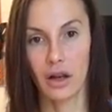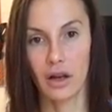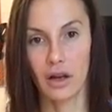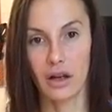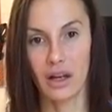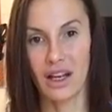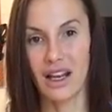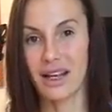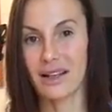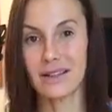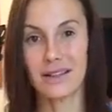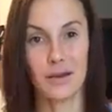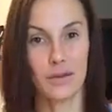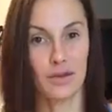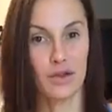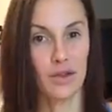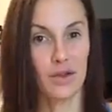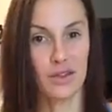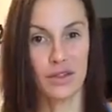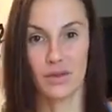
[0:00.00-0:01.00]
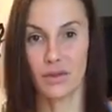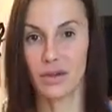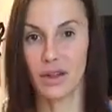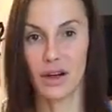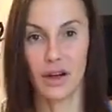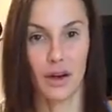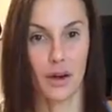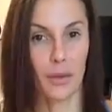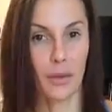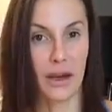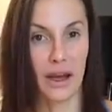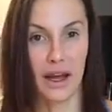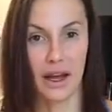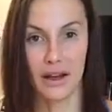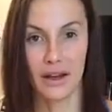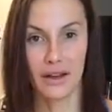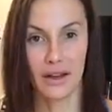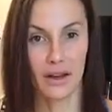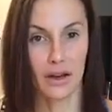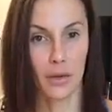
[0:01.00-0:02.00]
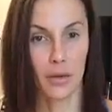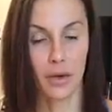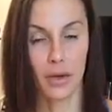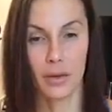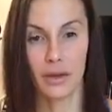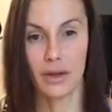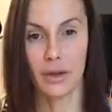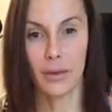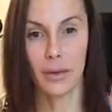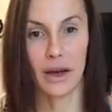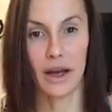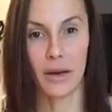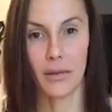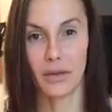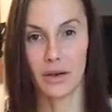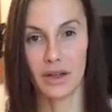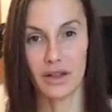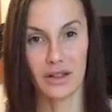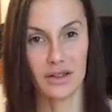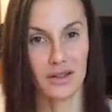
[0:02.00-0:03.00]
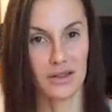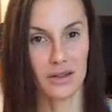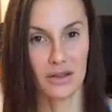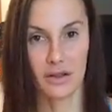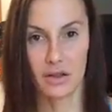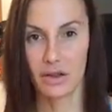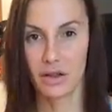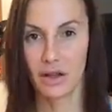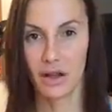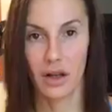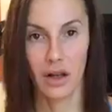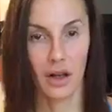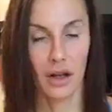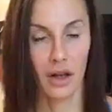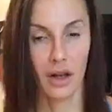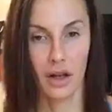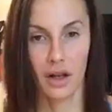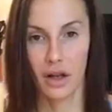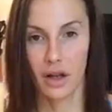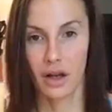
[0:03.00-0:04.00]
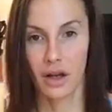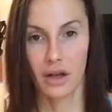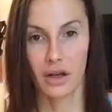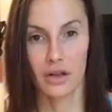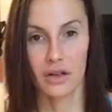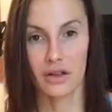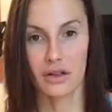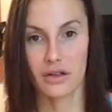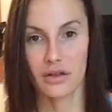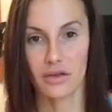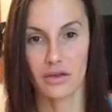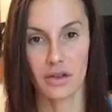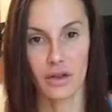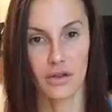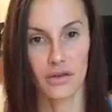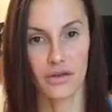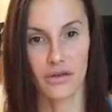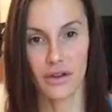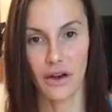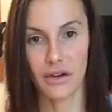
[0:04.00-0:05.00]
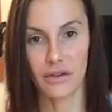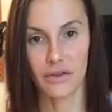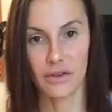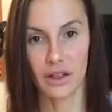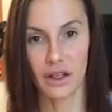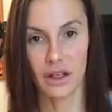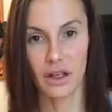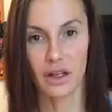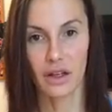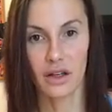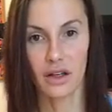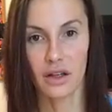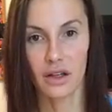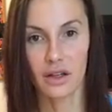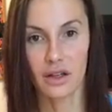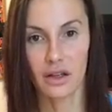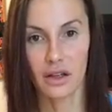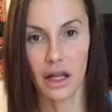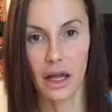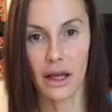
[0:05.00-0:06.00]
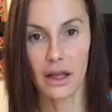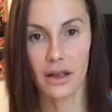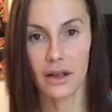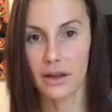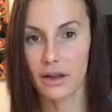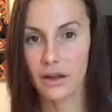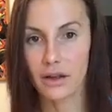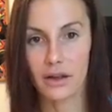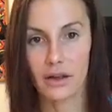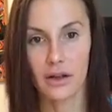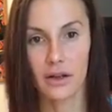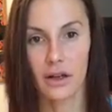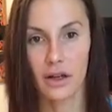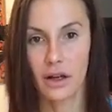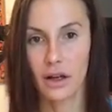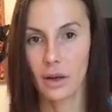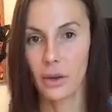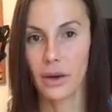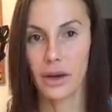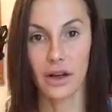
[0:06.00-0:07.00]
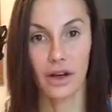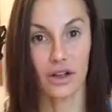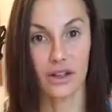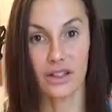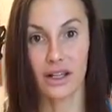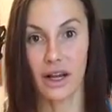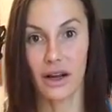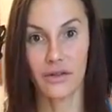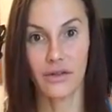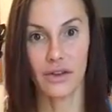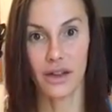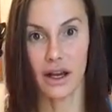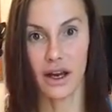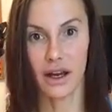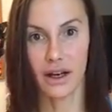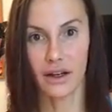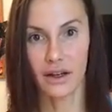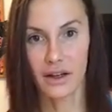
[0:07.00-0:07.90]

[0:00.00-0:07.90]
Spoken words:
Unless I'm doing something on a pan and then I'll put them in the pan, but it's so faffy. Like, I ain't got time for that.